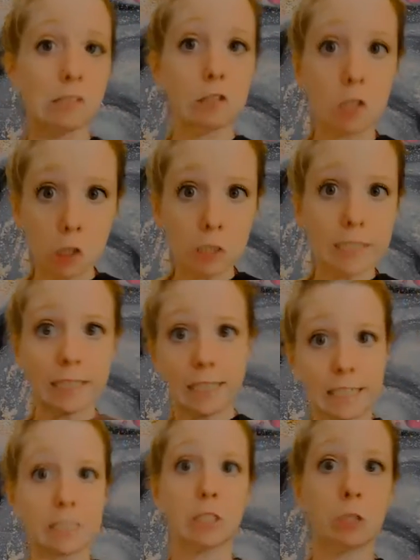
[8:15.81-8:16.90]
Sorry,
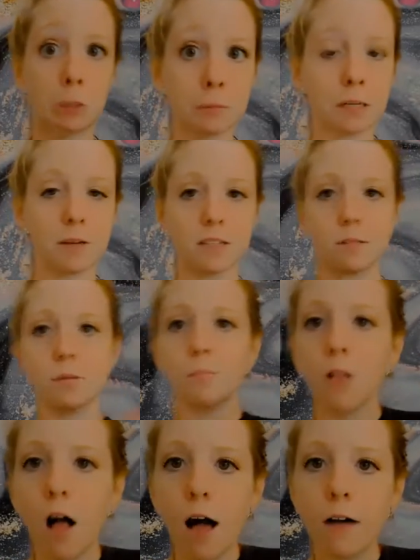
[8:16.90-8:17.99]
guys, I know I'm going to piss some
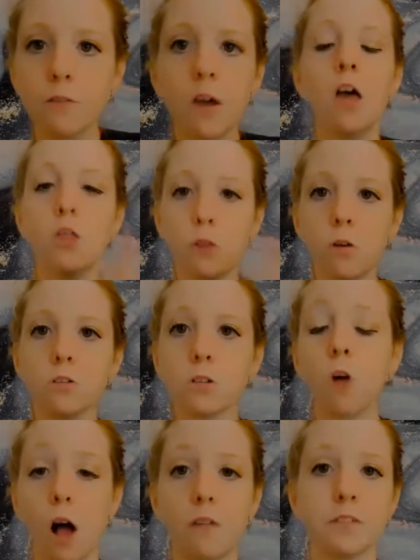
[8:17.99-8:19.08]
people off. Those are
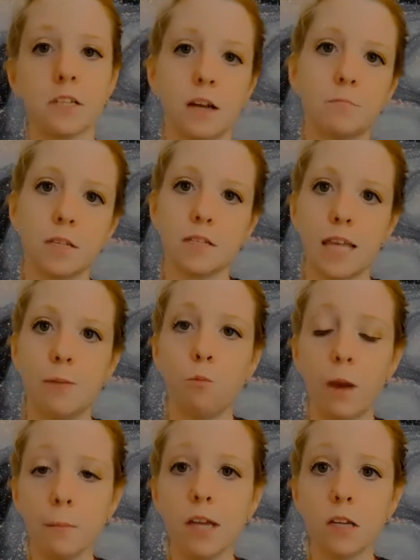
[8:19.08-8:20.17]
oftentimes the same
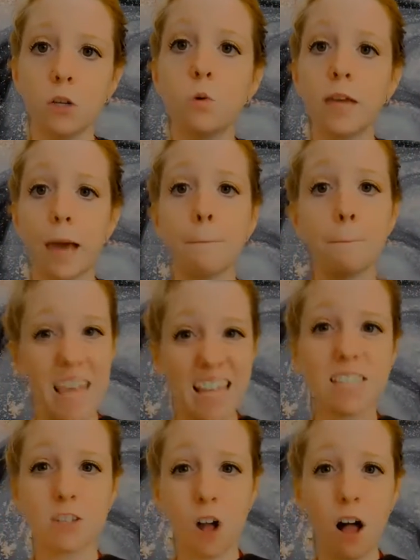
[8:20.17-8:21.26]
women who get
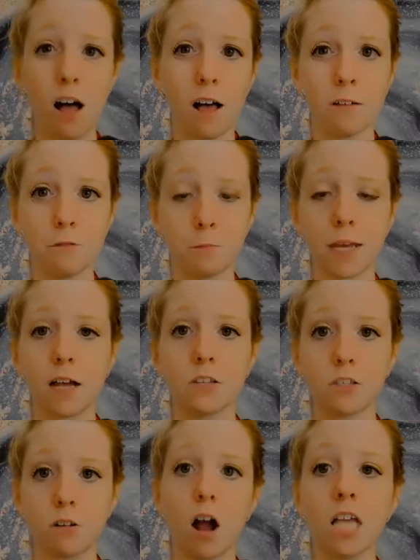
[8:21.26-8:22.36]
pissed off because
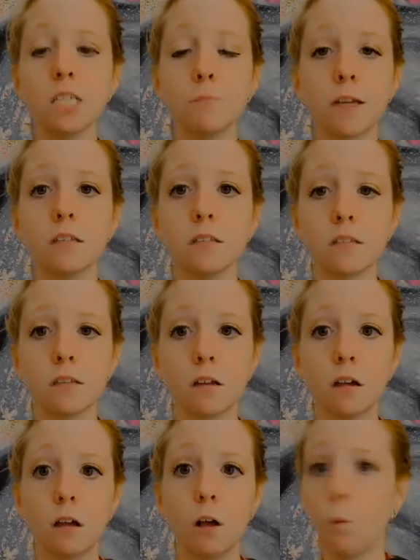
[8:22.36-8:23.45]
their husbands
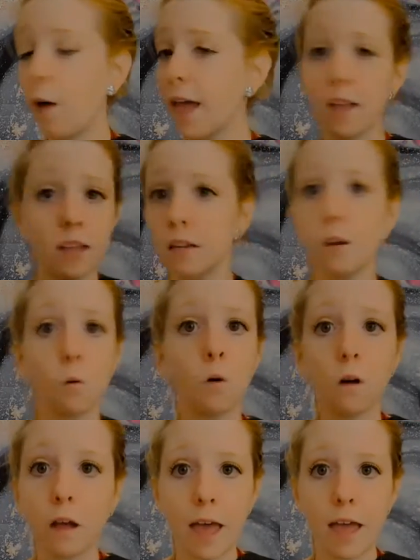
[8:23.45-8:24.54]
went
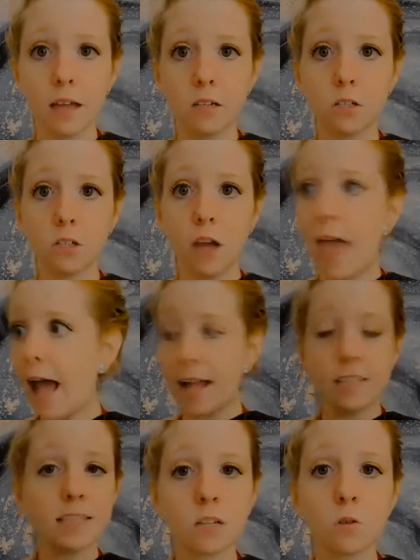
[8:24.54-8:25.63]
and
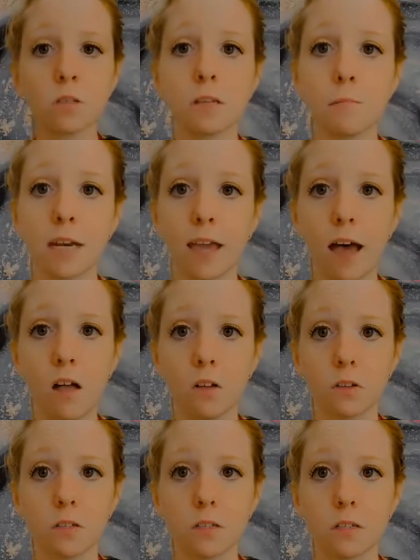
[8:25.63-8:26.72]
had sex with somebody
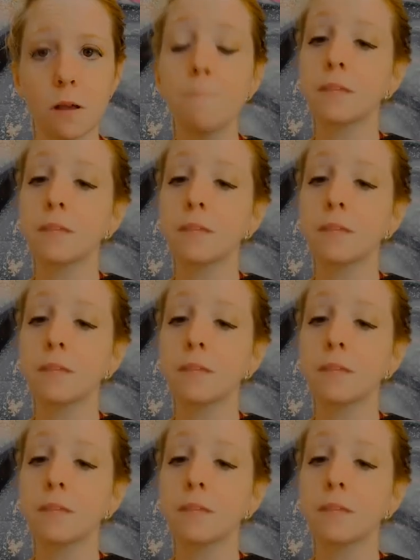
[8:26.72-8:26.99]
else.